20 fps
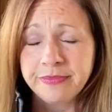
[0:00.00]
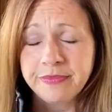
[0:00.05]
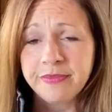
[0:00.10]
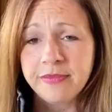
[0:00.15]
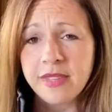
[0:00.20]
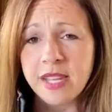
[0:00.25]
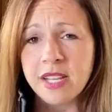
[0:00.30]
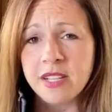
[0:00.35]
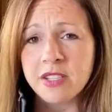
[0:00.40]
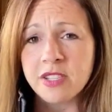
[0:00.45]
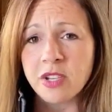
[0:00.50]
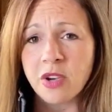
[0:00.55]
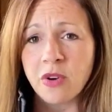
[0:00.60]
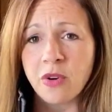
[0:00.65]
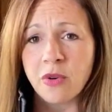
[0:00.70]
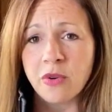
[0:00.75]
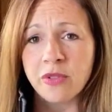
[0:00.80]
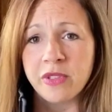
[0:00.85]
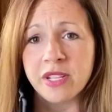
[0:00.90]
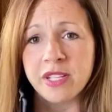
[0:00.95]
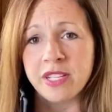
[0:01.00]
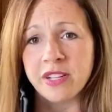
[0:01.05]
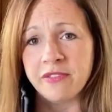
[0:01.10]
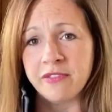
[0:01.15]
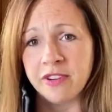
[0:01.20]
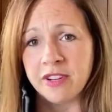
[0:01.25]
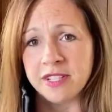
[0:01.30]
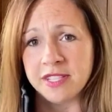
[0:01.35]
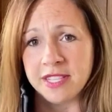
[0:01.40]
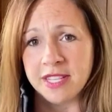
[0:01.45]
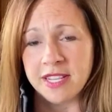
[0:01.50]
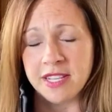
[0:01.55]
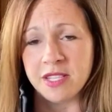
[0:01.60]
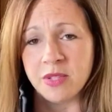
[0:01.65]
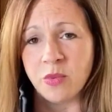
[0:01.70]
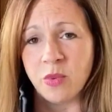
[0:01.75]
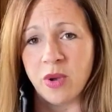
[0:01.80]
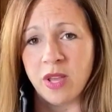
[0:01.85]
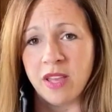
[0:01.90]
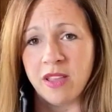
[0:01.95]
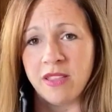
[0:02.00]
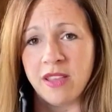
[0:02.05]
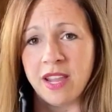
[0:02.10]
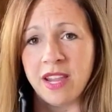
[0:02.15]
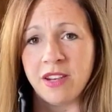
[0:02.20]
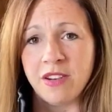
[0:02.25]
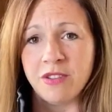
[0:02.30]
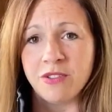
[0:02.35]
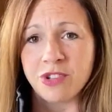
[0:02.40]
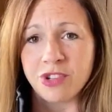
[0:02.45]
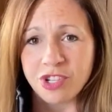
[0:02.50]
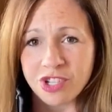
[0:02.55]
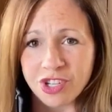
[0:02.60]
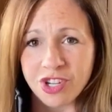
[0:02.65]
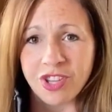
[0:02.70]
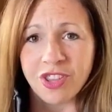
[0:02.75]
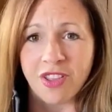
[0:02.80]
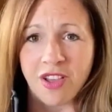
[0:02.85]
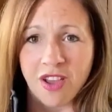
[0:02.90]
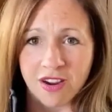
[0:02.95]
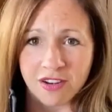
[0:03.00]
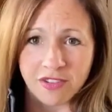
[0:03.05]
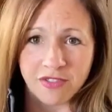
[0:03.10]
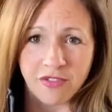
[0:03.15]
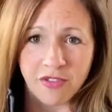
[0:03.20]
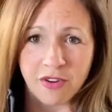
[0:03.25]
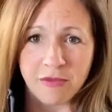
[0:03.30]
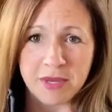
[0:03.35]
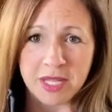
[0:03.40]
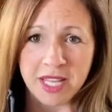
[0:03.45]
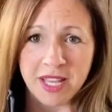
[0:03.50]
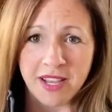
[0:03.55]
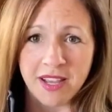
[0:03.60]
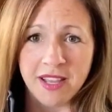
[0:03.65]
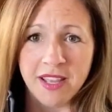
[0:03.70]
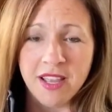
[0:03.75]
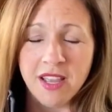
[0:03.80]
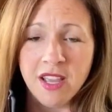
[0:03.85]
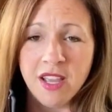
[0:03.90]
And so the difference is with a nutrition locked formula,